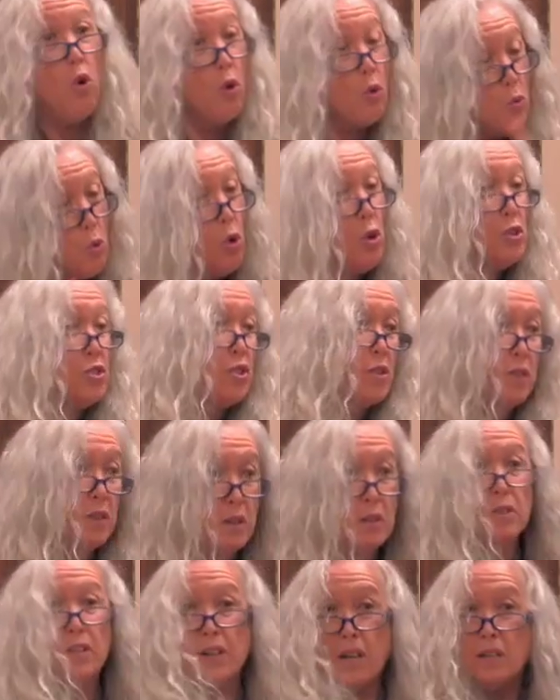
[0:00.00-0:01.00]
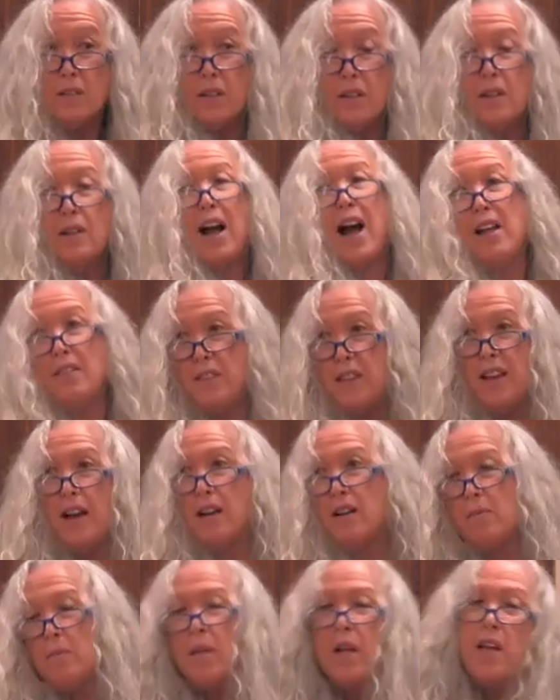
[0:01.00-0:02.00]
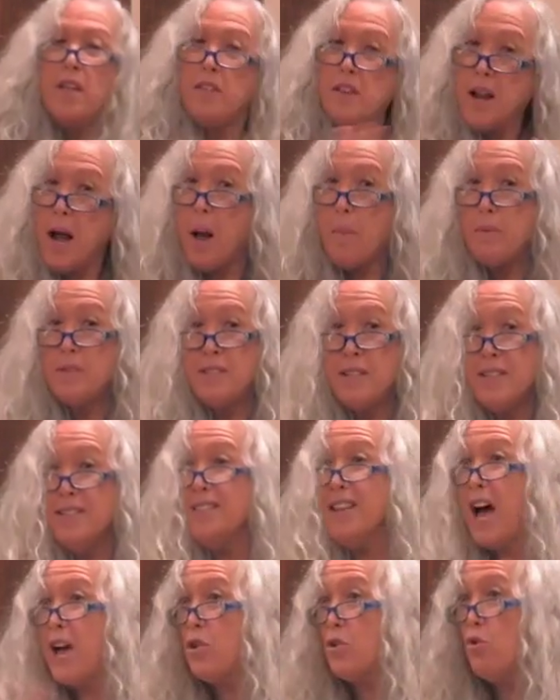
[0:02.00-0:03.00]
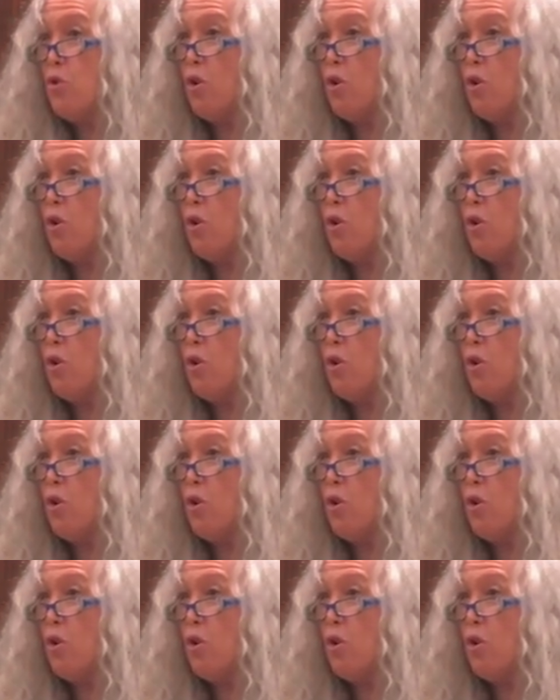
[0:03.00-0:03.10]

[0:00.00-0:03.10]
or also the opposite, not at